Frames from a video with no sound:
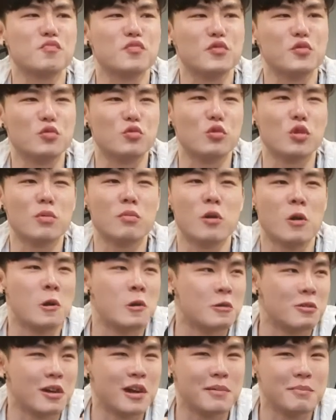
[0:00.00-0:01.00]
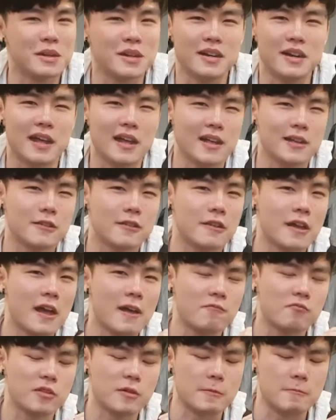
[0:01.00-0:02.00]
normal ramen egg, you
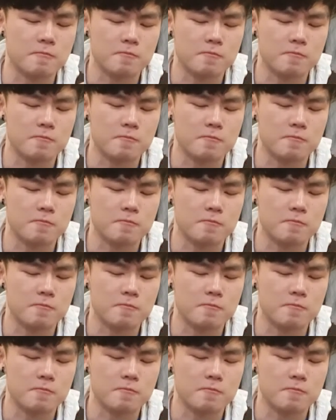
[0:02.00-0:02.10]
have the